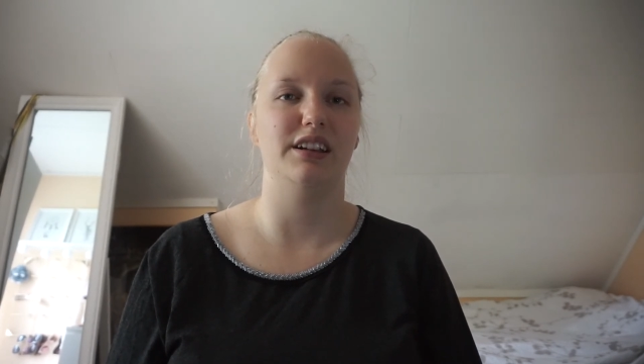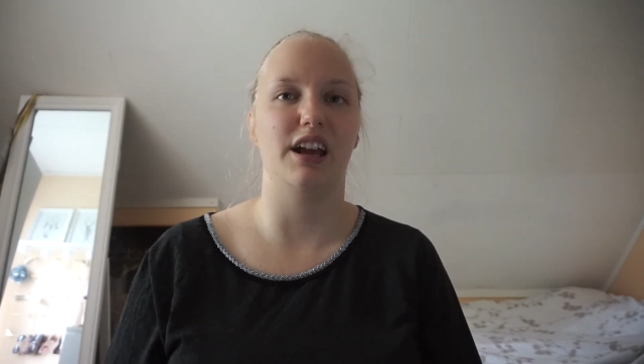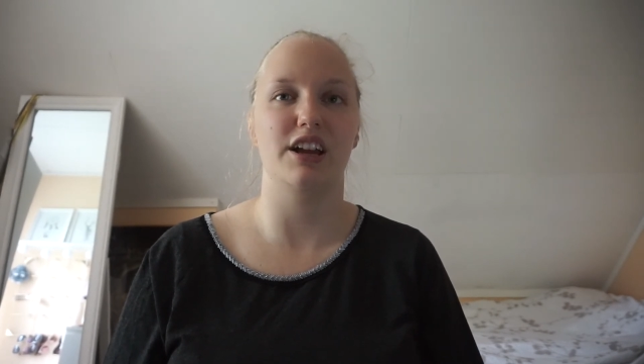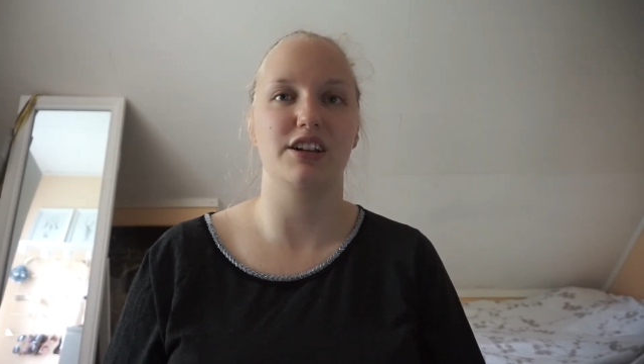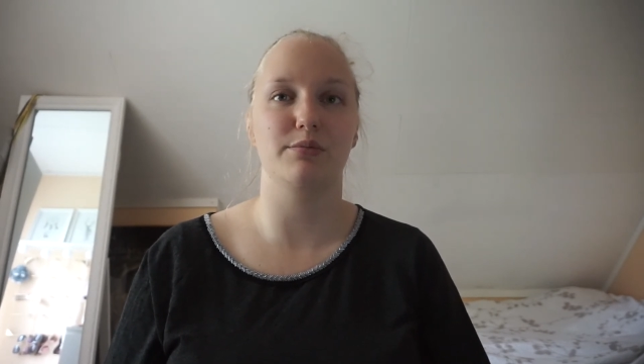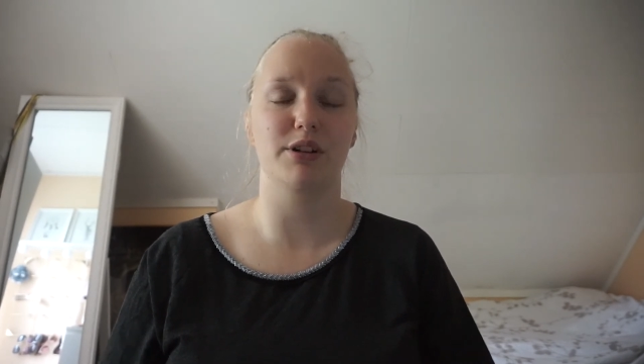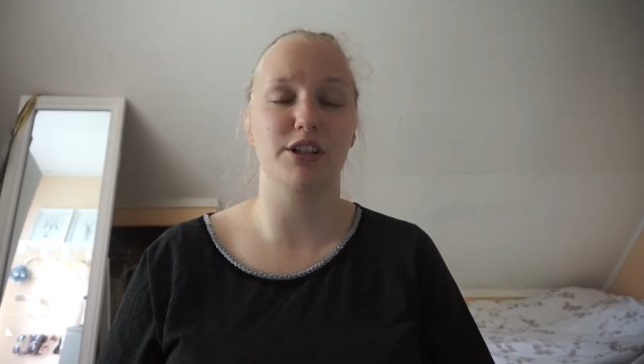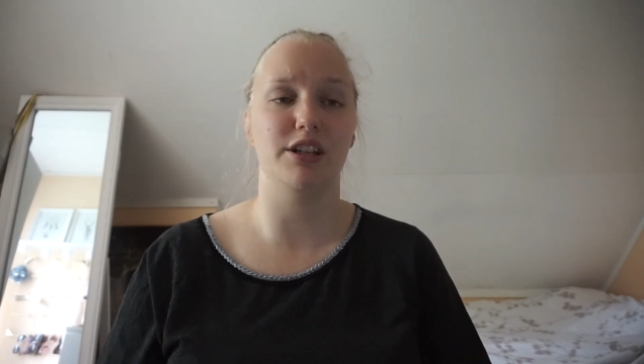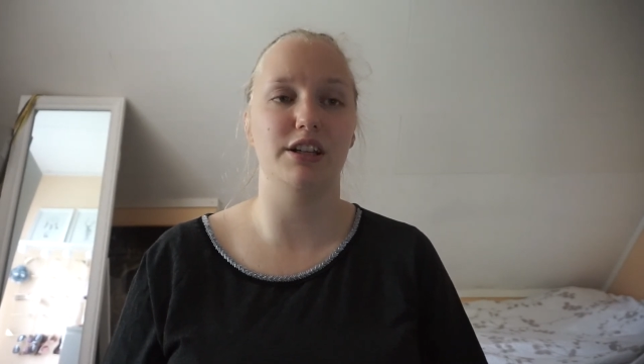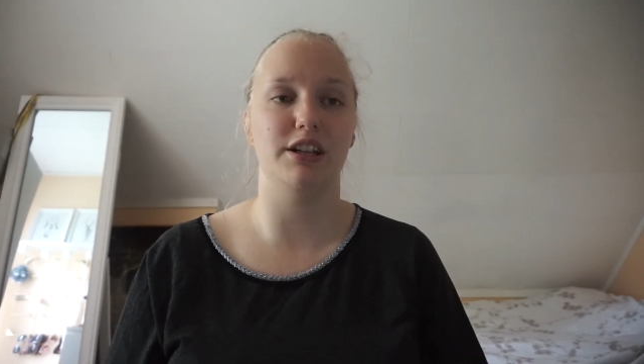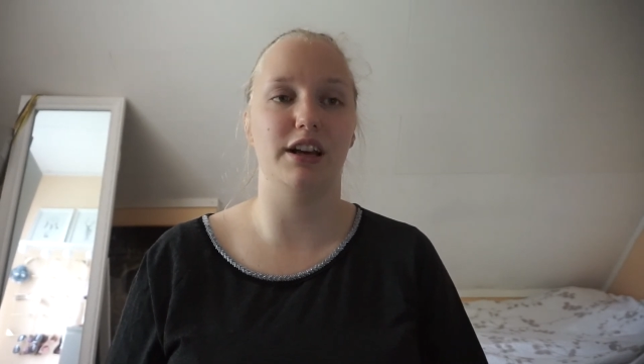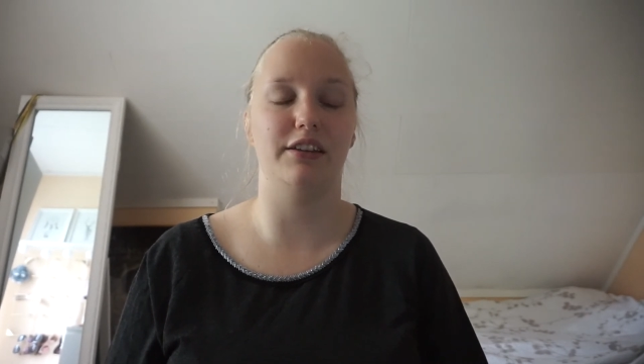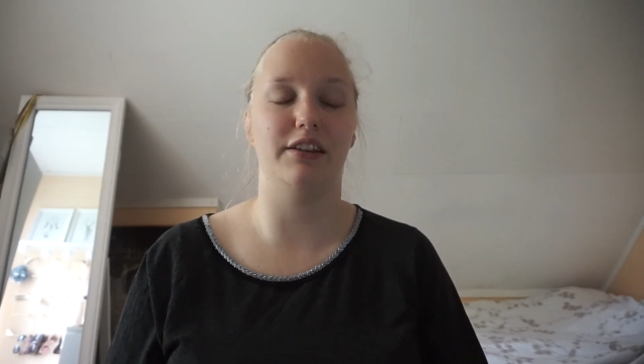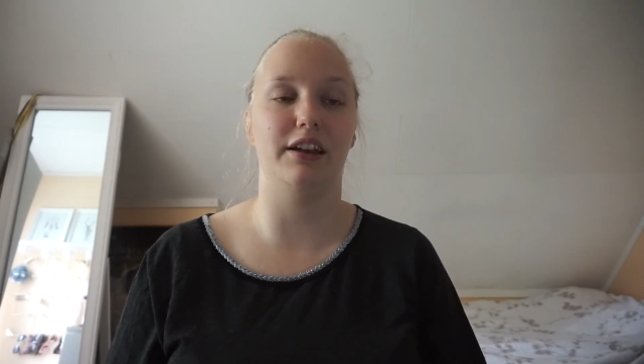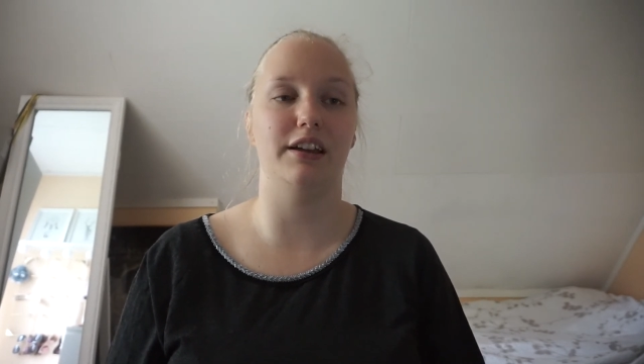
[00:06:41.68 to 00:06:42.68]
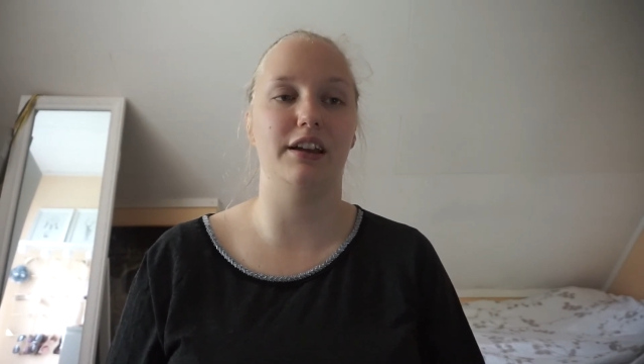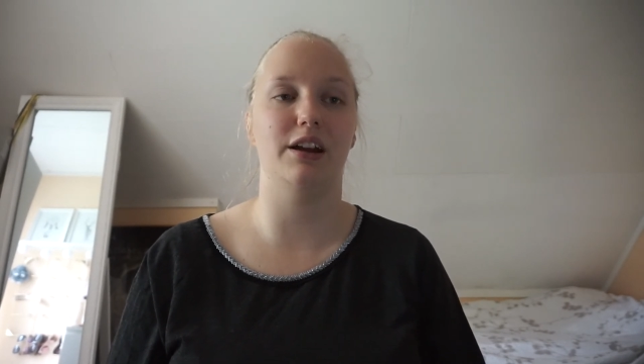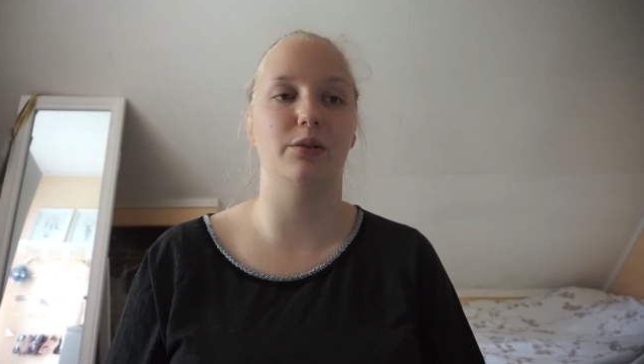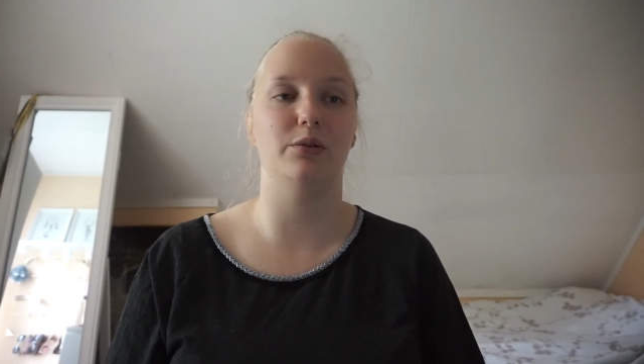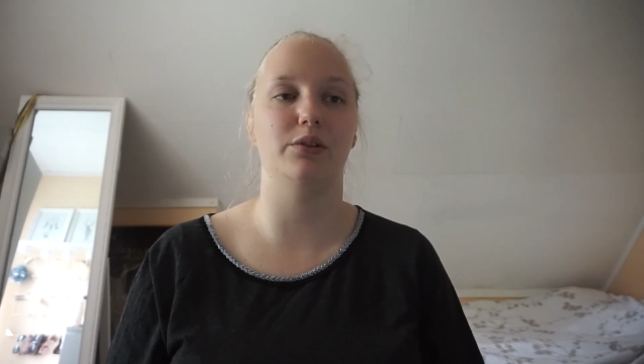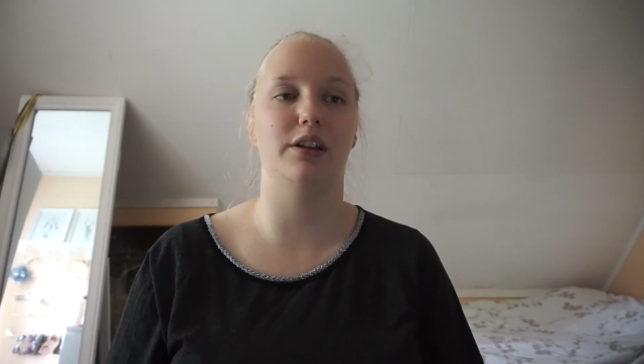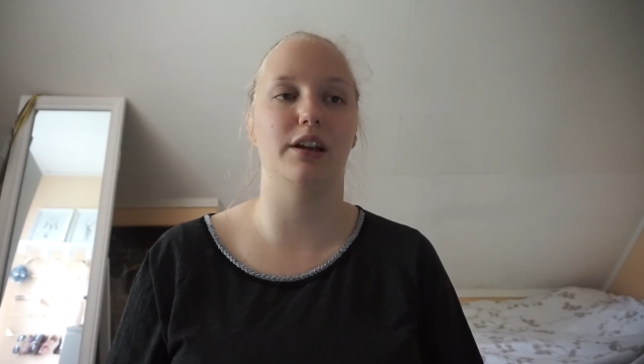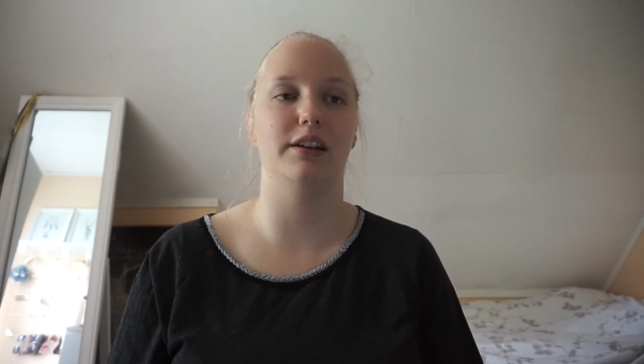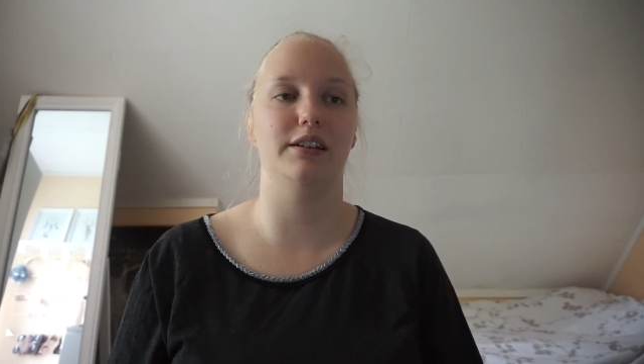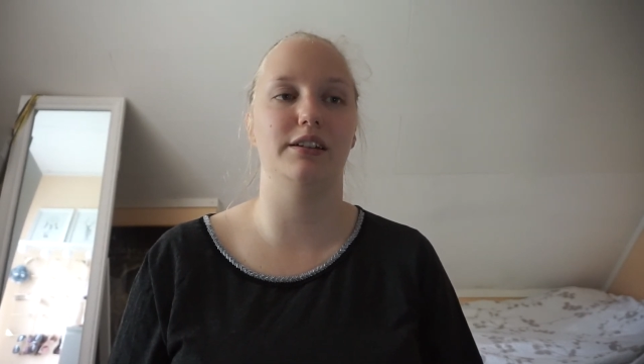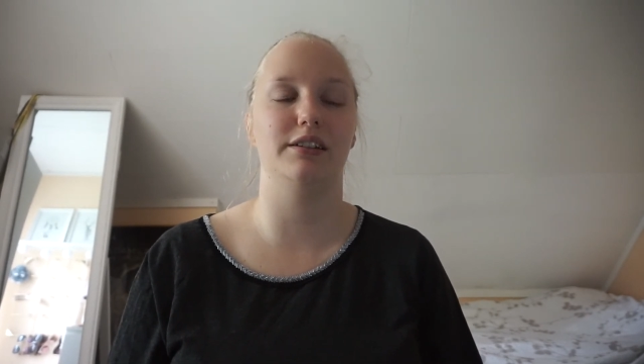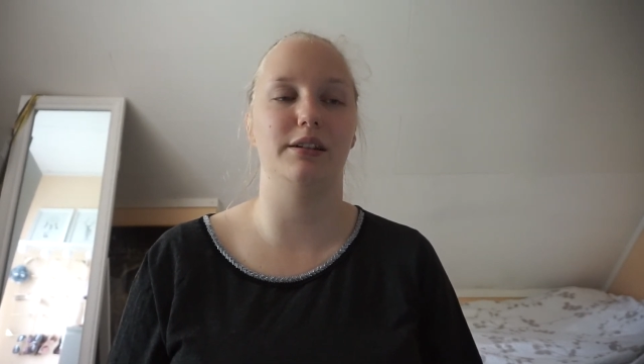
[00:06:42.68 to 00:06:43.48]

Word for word: cash machine and take out like